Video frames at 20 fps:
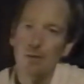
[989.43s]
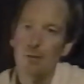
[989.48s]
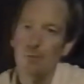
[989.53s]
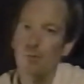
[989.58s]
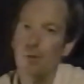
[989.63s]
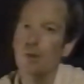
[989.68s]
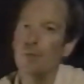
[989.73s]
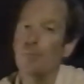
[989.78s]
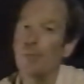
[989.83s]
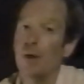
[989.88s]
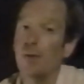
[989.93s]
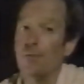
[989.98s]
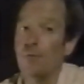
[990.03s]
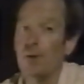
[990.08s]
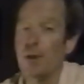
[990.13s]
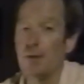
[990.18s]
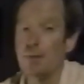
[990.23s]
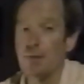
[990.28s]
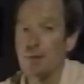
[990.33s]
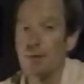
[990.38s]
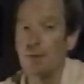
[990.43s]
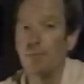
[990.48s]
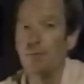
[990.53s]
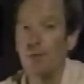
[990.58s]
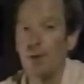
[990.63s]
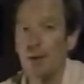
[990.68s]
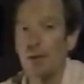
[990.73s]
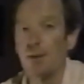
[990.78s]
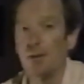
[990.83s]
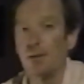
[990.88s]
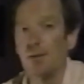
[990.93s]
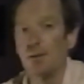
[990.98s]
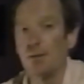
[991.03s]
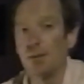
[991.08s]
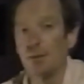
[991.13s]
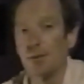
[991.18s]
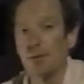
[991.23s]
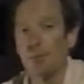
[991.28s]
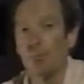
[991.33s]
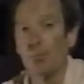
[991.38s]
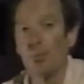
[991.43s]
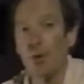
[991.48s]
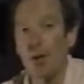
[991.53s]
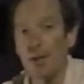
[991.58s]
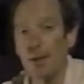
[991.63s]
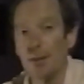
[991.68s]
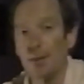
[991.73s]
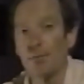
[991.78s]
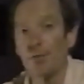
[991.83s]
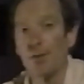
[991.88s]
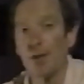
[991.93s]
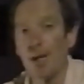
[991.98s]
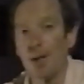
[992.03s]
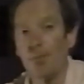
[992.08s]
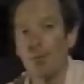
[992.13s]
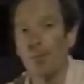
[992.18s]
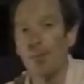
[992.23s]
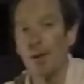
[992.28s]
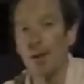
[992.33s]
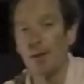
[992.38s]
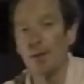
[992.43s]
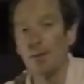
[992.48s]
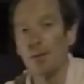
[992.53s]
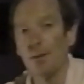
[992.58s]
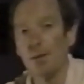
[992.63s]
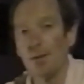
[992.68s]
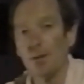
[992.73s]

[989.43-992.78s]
One of my friends, a vital and brave cameraman,